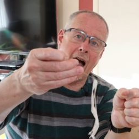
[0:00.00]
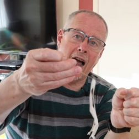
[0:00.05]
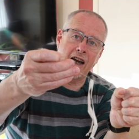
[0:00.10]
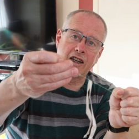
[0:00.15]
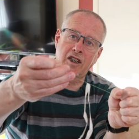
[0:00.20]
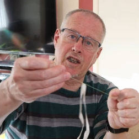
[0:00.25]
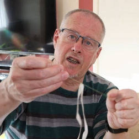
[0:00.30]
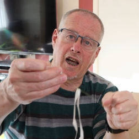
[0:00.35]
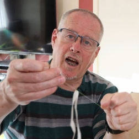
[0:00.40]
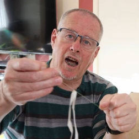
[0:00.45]

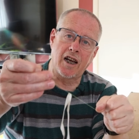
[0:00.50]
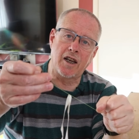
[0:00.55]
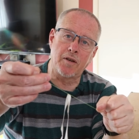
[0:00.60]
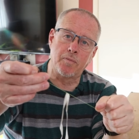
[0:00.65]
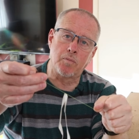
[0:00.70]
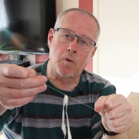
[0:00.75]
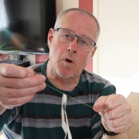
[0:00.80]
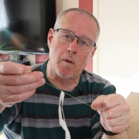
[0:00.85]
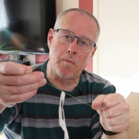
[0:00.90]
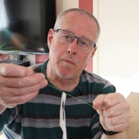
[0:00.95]
actually, I
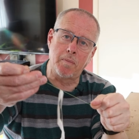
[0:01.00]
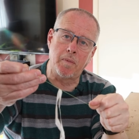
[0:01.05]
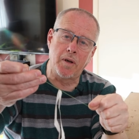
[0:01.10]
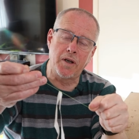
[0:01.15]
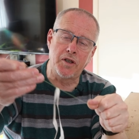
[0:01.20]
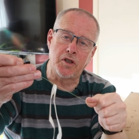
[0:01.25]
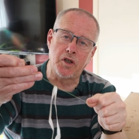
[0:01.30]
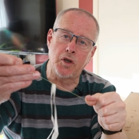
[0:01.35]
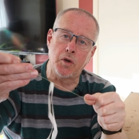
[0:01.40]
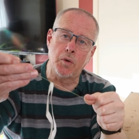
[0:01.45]
could
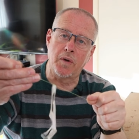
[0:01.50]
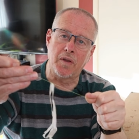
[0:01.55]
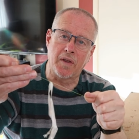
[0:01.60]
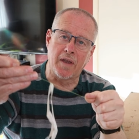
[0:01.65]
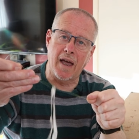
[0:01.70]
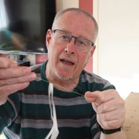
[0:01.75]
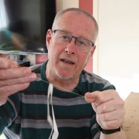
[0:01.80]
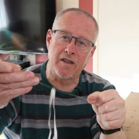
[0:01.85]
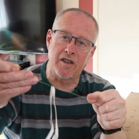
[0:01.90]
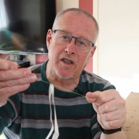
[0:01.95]
probably do with
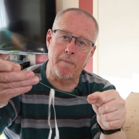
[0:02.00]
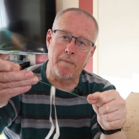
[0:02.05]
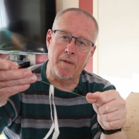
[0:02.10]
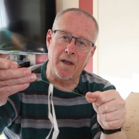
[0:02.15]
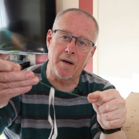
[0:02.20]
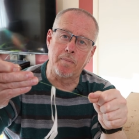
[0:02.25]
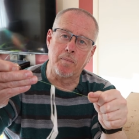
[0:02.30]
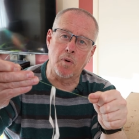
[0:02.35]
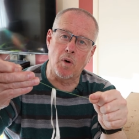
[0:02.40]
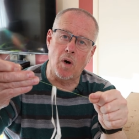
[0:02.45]
getting
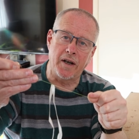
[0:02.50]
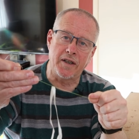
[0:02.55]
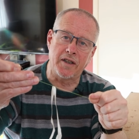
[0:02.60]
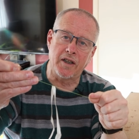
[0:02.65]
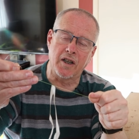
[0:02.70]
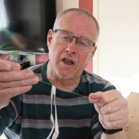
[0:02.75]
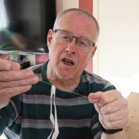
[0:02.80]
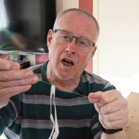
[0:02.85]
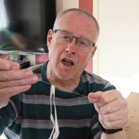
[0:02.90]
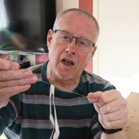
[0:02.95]
something a
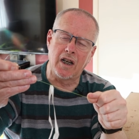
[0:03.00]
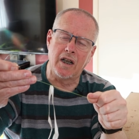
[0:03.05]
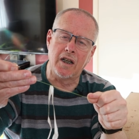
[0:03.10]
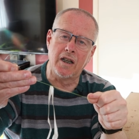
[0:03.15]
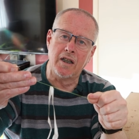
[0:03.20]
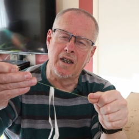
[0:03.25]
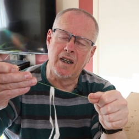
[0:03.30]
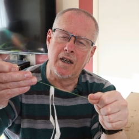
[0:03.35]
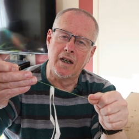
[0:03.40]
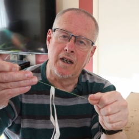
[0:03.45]
brighter color,
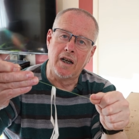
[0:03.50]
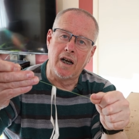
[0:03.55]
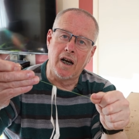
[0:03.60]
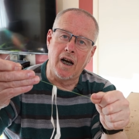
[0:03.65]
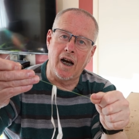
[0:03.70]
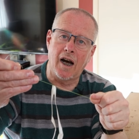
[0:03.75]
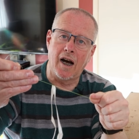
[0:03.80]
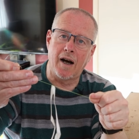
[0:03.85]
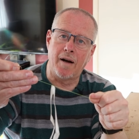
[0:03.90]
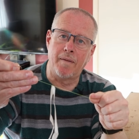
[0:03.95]

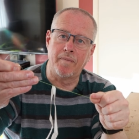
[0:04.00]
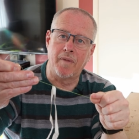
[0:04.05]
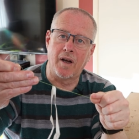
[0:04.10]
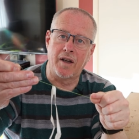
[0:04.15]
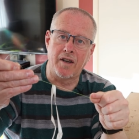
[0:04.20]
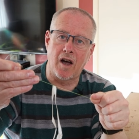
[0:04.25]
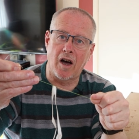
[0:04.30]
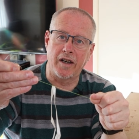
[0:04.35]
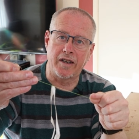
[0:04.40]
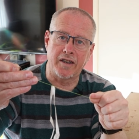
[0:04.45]
um,
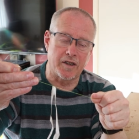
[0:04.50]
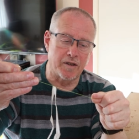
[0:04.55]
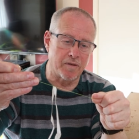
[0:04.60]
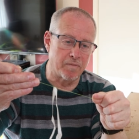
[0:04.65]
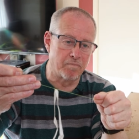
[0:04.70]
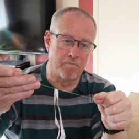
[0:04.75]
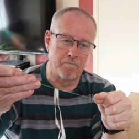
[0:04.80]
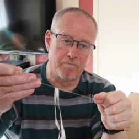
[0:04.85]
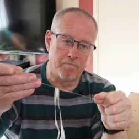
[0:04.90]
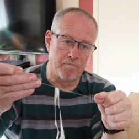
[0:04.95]
a nice
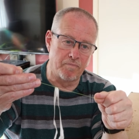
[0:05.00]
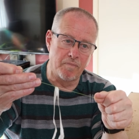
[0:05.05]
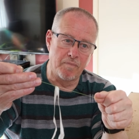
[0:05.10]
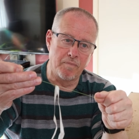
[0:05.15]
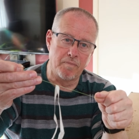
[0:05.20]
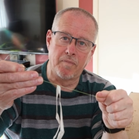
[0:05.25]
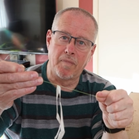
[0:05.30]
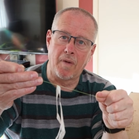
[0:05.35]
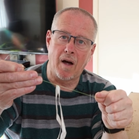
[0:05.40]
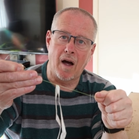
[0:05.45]

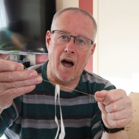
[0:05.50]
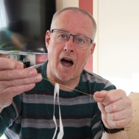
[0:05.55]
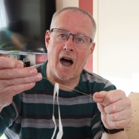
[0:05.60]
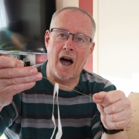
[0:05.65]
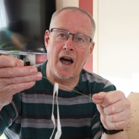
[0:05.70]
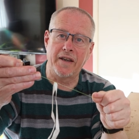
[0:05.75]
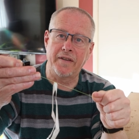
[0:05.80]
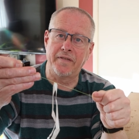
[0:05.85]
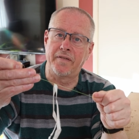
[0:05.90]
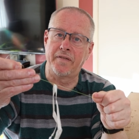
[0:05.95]

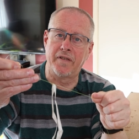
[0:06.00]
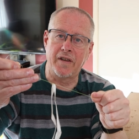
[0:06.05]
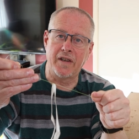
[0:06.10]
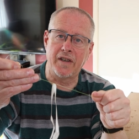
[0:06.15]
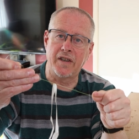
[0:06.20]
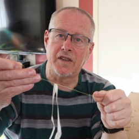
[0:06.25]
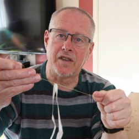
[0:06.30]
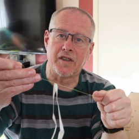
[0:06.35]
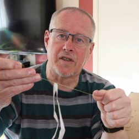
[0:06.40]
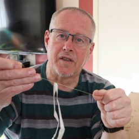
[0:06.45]
high
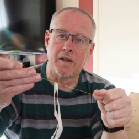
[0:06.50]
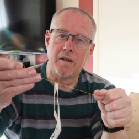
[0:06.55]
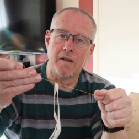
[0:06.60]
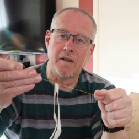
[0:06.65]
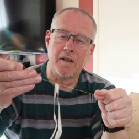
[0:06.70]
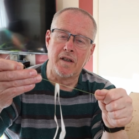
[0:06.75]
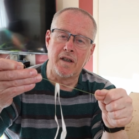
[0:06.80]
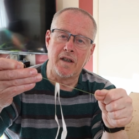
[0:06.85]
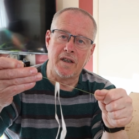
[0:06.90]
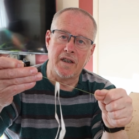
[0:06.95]
vis
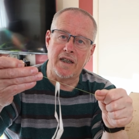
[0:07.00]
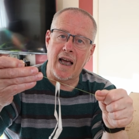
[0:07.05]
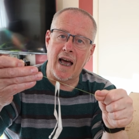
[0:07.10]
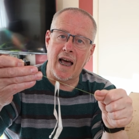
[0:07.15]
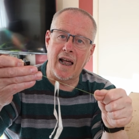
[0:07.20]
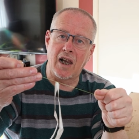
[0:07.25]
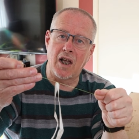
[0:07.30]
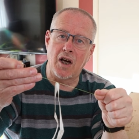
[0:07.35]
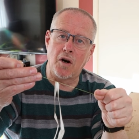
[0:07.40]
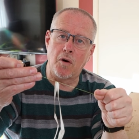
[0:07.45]

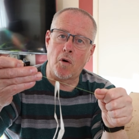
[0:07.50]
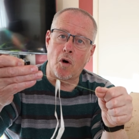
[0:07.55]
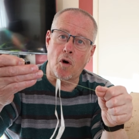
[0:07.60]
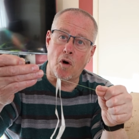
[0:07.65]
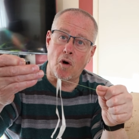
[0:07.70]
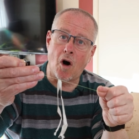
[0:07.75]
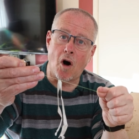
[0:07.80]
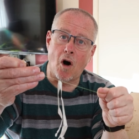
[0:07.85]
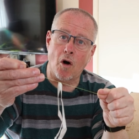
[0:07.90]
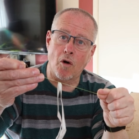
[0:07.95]
yellow
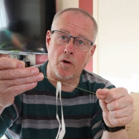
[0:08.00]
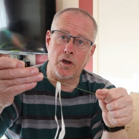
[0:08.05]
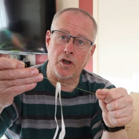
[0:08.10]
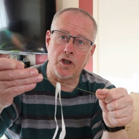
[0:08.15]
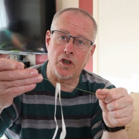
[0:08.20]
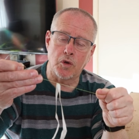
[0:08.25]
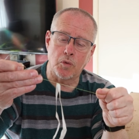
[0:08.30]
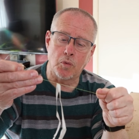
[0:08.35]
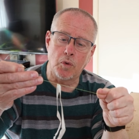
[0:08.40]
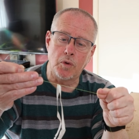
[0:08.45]
or
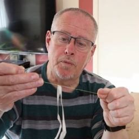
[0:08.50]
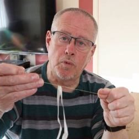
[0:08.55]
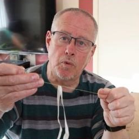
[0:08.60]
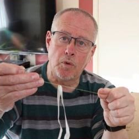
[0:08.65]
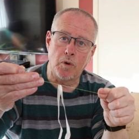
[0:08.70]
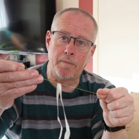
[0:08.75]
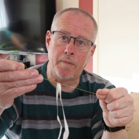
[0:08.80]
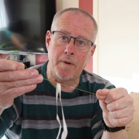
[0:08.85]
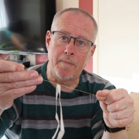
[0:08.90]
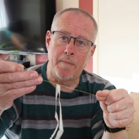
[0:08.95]
orange would,
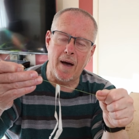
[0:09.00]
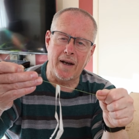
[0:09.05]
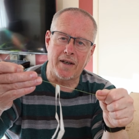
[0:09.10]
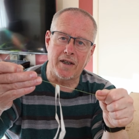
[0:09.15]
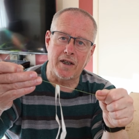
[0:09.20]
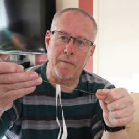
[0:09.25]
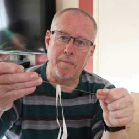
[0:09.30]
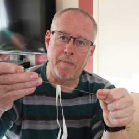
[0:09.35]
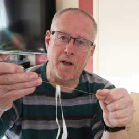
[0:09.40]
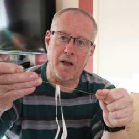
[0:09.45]
would be
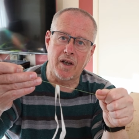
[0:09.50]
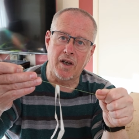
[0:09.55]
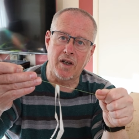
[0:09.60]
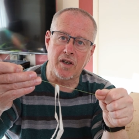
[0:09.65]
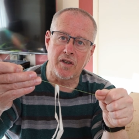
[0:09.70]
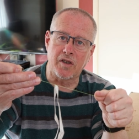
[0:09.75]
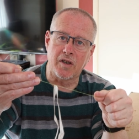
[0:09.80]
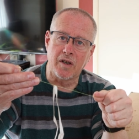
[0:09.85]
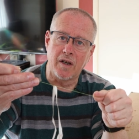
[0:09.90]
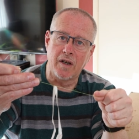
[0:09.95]
better
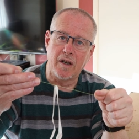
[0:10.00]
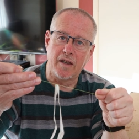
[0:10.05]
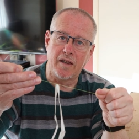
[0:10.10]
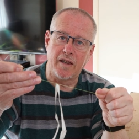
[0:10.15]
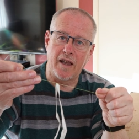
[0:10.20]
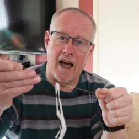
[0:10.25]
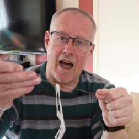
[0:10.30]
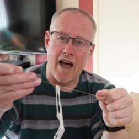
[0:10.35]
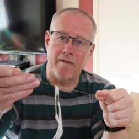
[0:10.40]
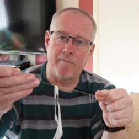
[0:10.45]
because
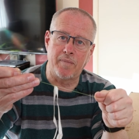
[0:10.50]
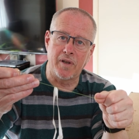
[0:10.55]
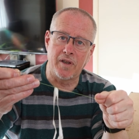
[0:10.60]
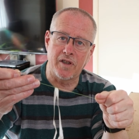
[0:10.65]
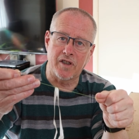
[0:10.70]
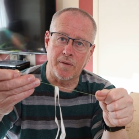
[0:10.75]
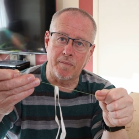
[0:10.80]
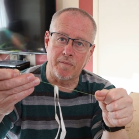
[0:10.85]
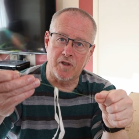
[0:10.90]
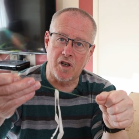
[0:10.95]
there have
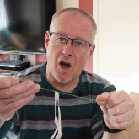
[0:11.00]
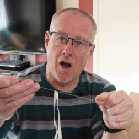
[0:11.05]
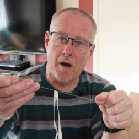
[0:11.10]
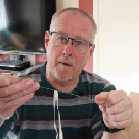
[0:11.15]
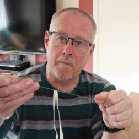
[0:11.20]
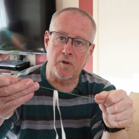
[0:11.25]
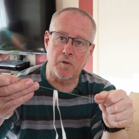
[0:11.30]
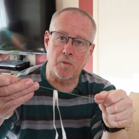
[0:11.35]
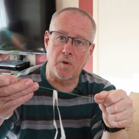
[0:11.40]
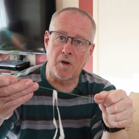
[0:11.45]
been some
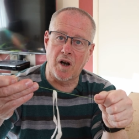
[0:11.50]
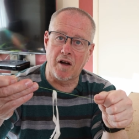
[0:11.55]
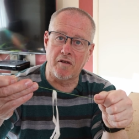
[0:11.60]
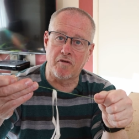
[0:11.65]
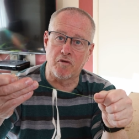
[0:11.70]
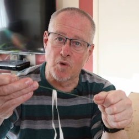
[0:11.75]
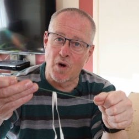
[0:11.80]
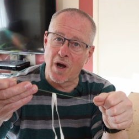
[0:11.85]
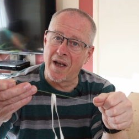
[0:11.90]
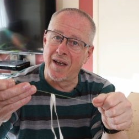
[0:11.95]
times when
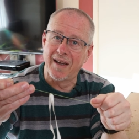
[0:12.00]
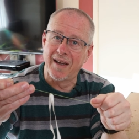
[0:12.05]
I've,